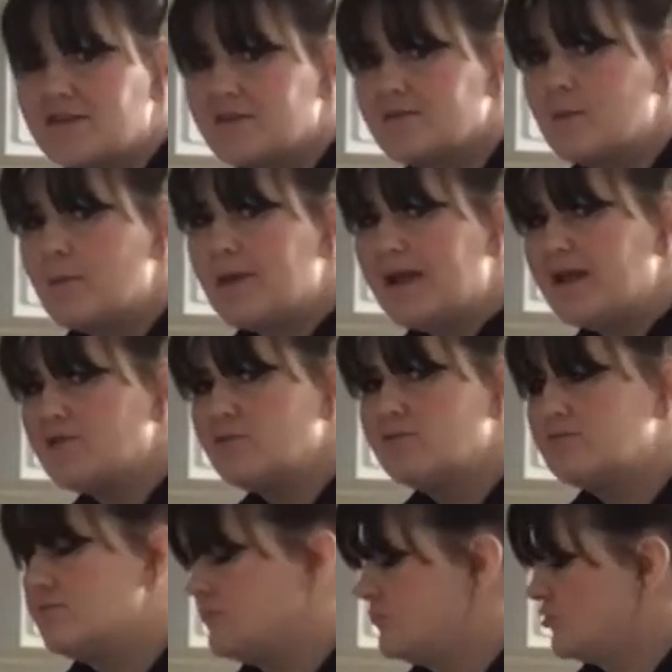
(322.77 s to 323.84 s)
maybe
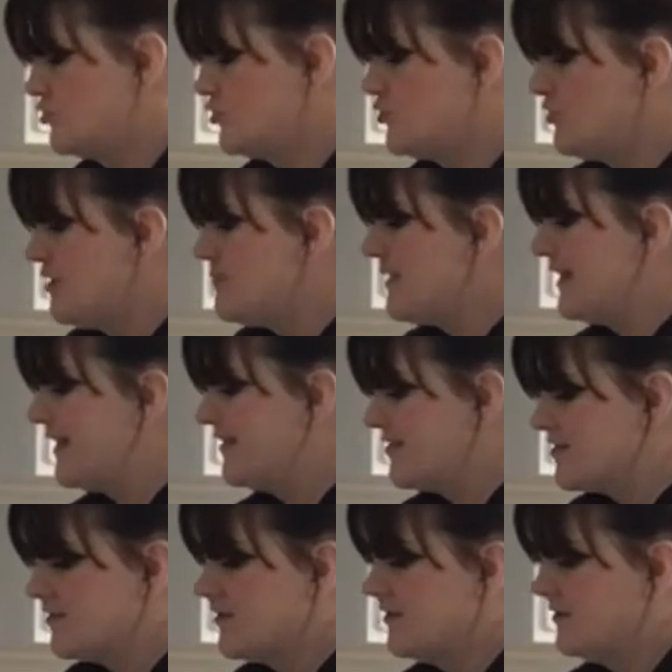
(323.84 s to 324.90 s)
2-3 minutes,